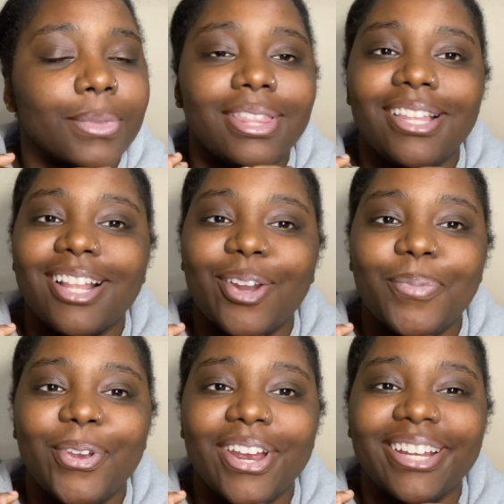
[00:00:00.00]
then that'll
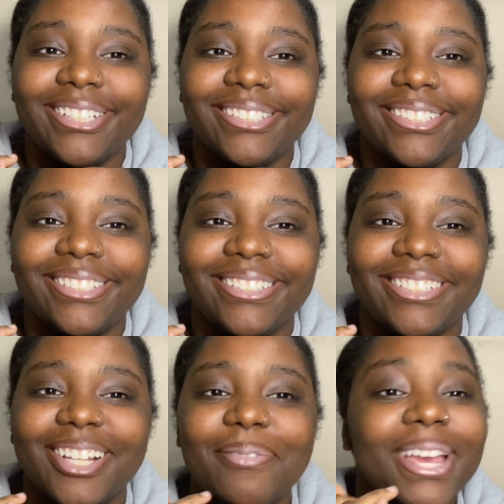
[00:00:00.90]
be great.
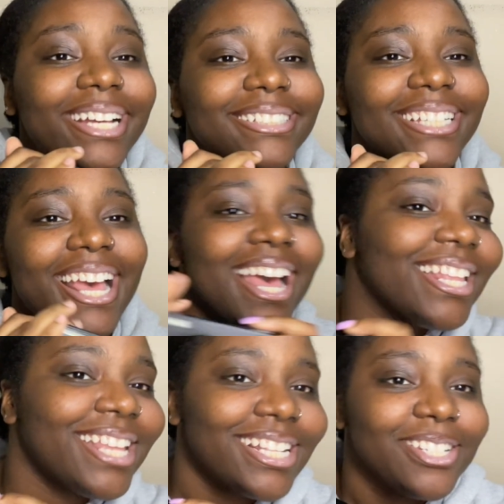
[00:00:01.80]
But yeah,
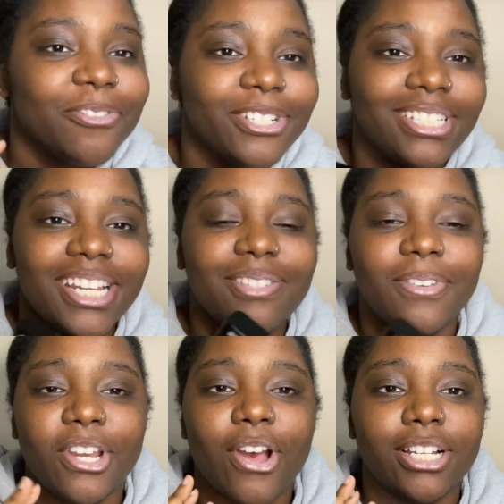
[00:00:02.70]
that's it for today's video.